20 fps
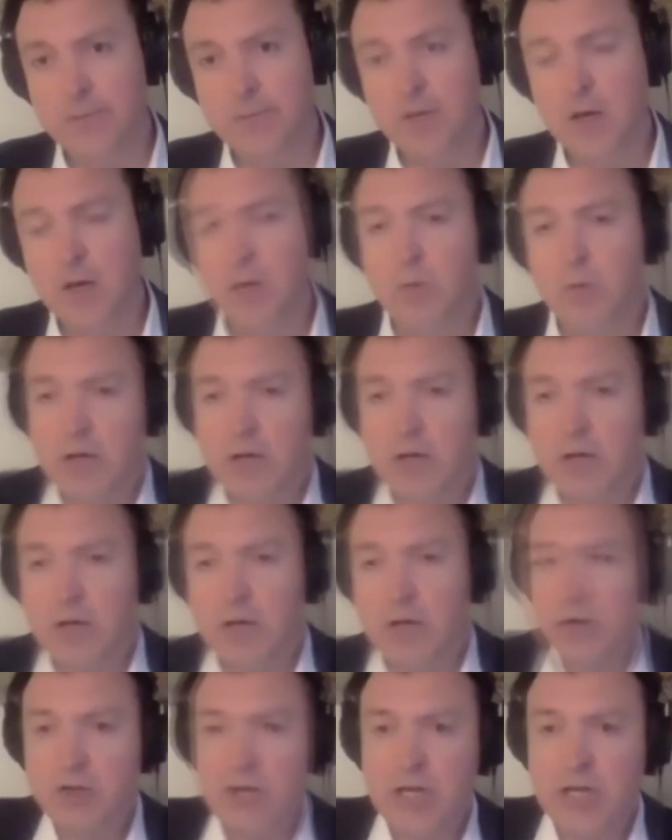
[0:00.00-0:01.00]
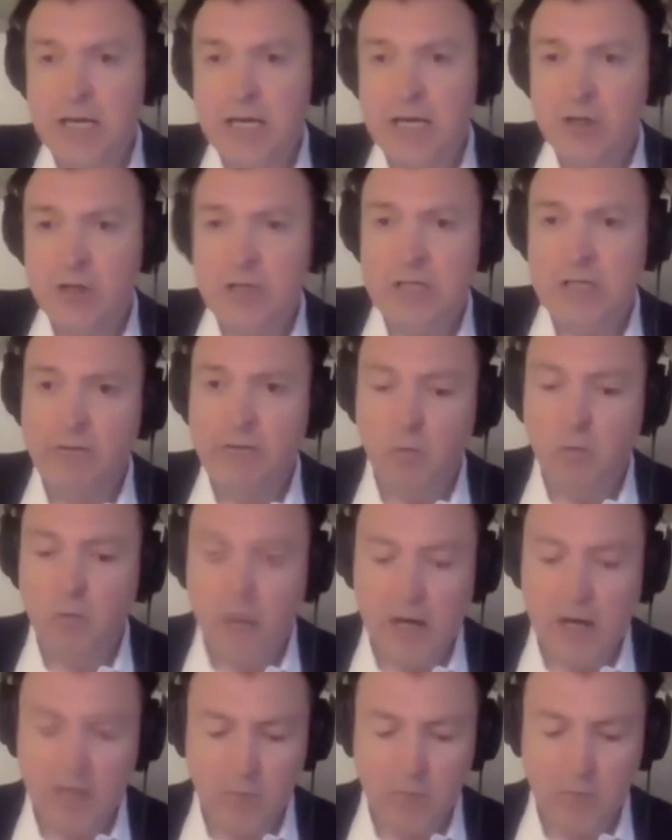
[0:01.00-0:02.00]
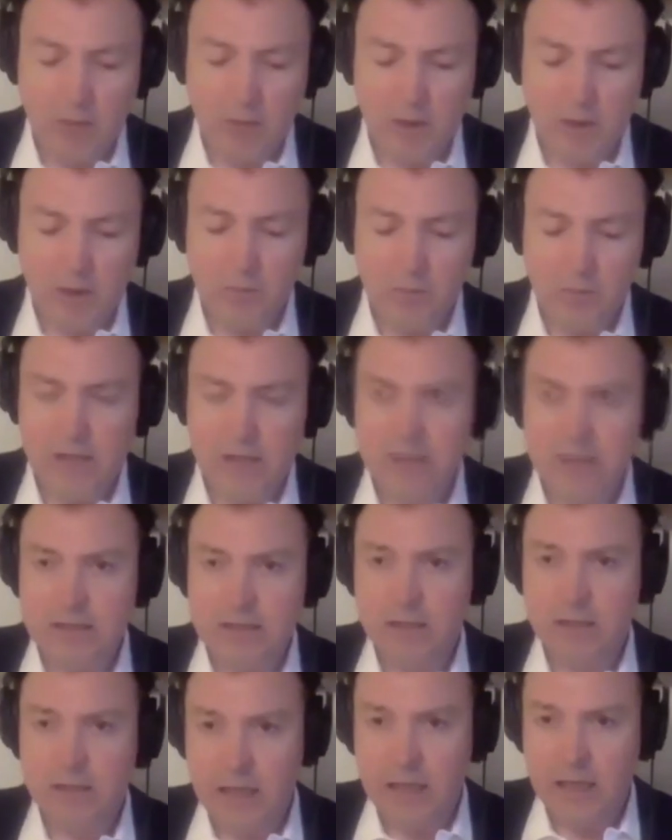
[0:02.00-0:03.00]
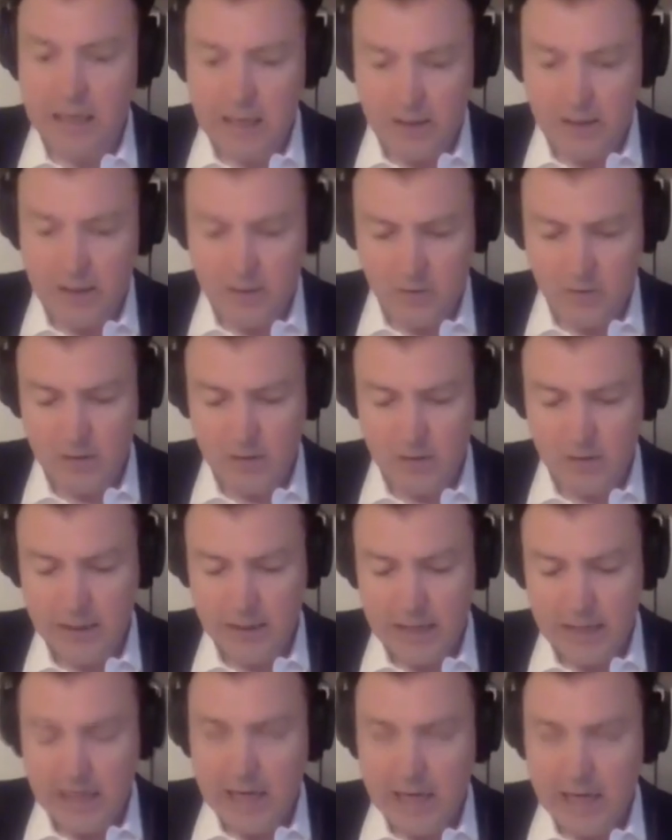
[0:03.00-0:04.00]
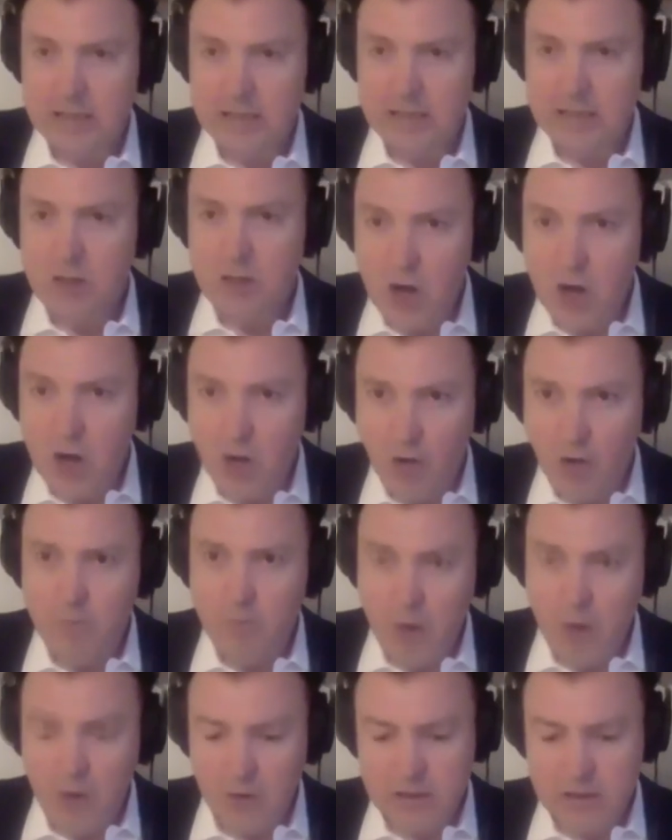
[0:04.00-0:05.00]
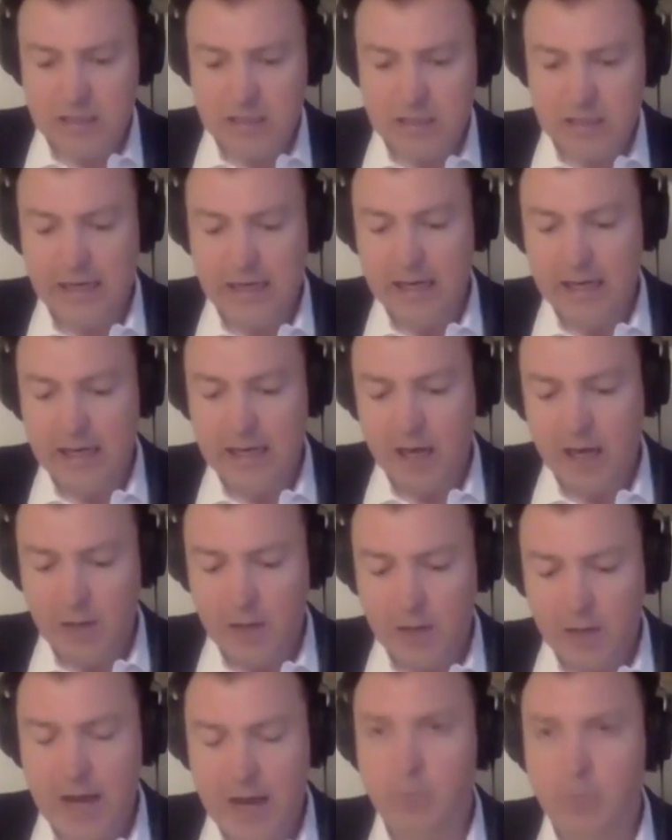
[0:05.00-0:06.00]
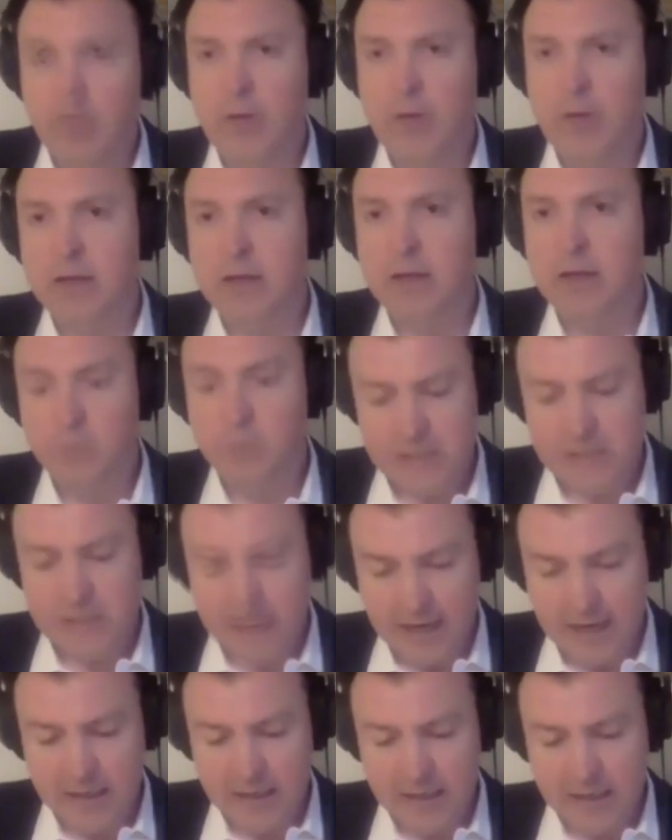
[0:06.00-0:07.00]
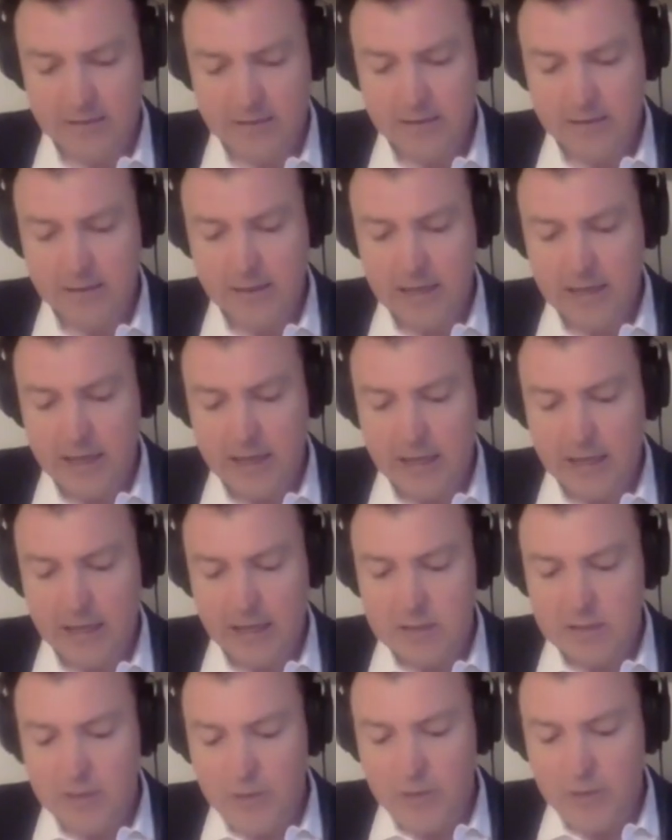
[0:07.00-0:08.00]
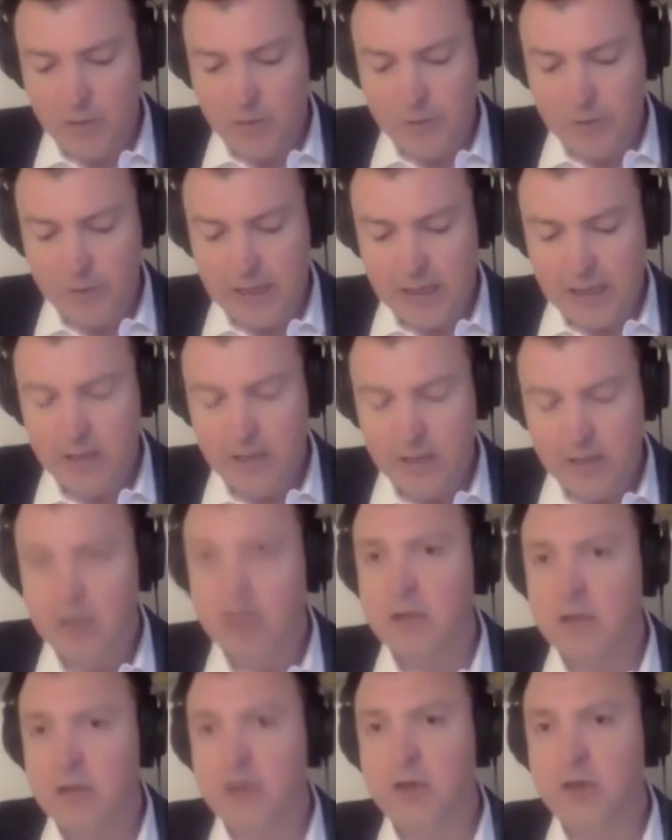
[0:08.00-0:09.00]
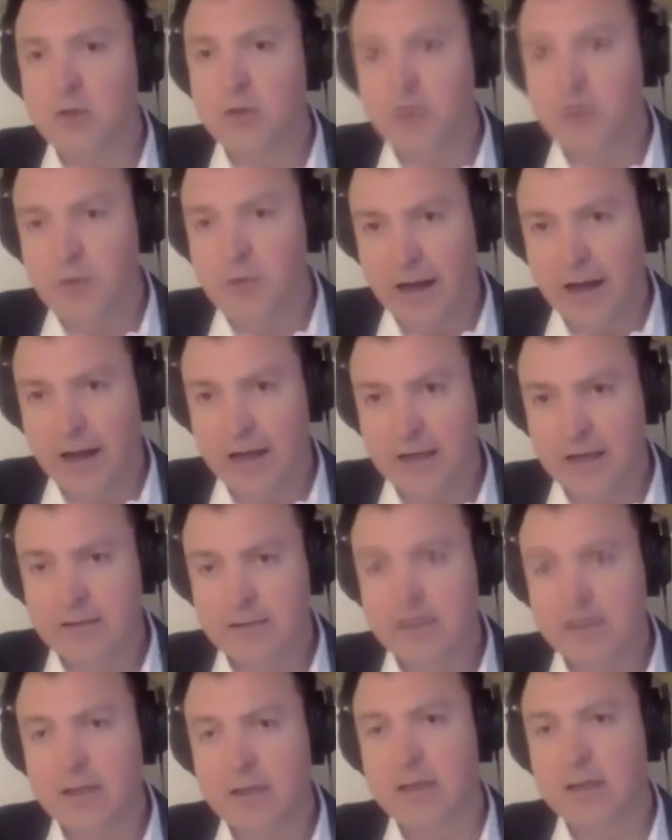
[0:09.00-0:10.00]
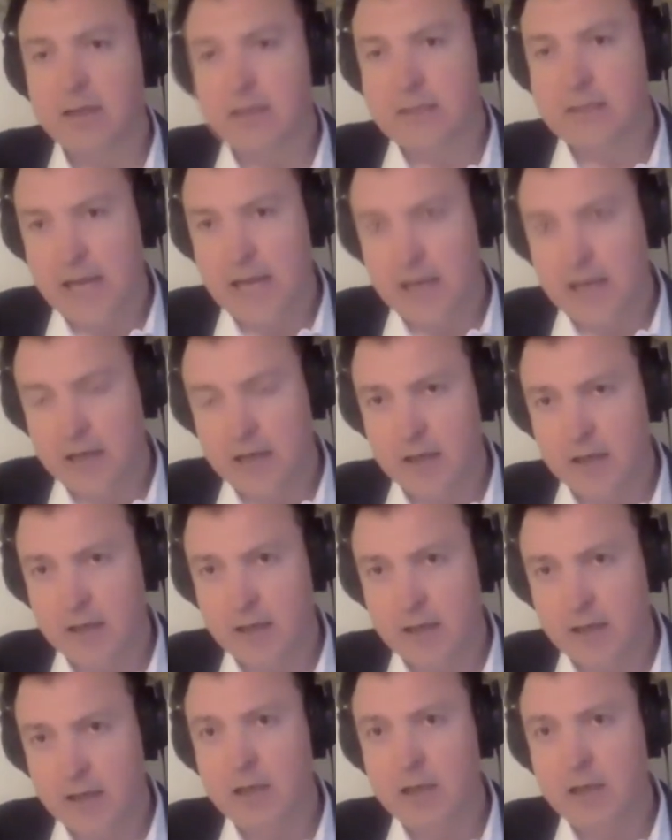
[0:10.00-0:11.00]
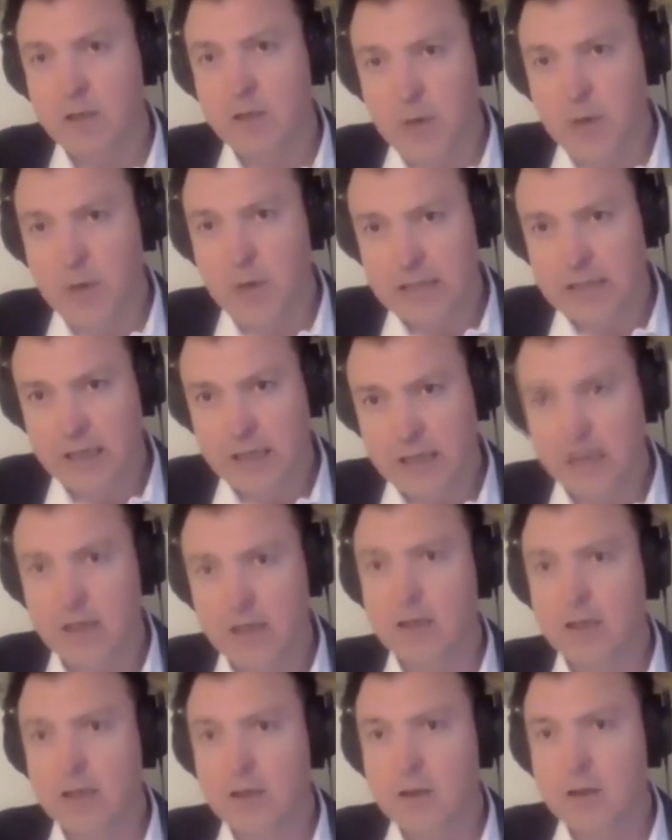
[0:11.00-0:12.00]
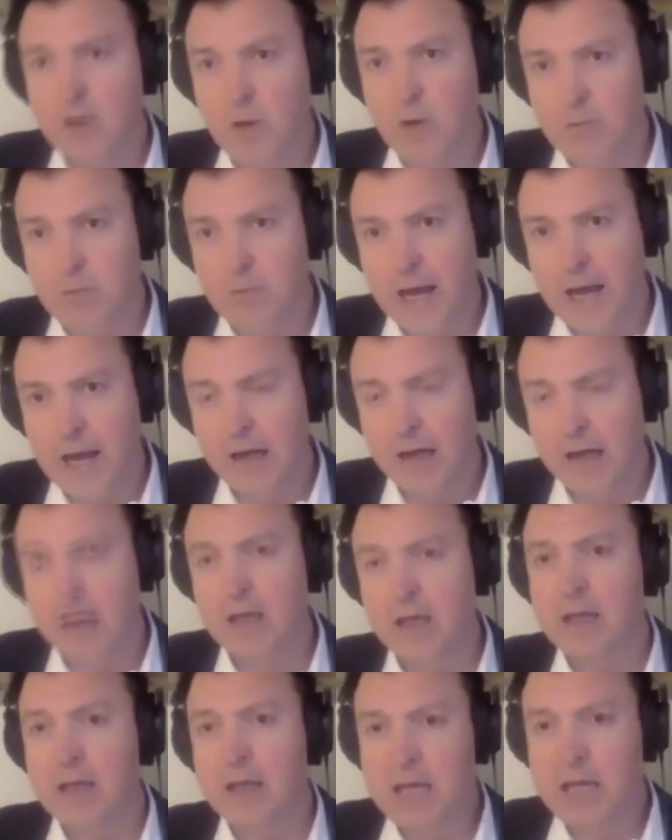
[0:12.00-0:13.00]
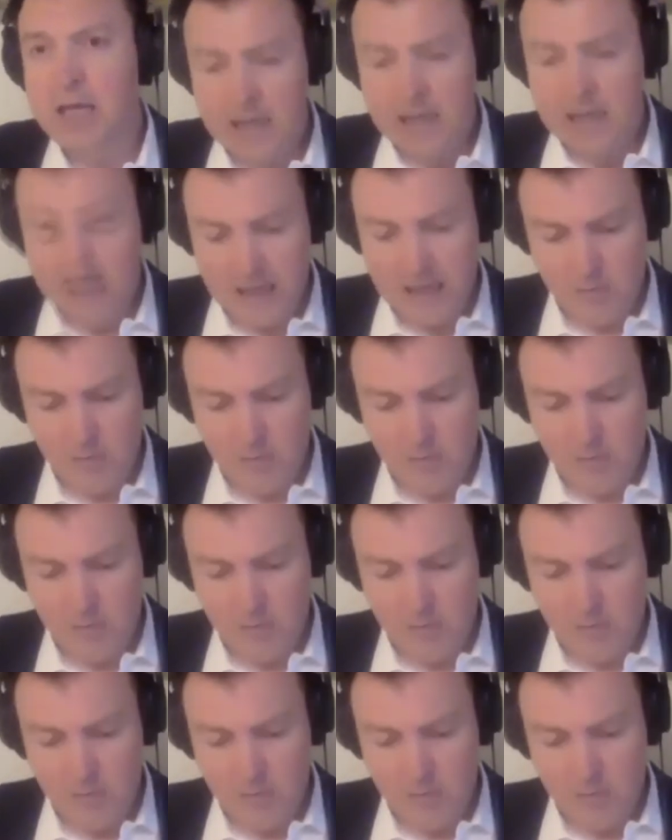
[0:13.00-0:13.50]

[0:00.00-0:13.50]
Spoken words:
Because change is never won by one person alone, it is not mostly about being the protagonist. It's about being the deuteragonist, the seconder, the buddy, the wingman, the enabler.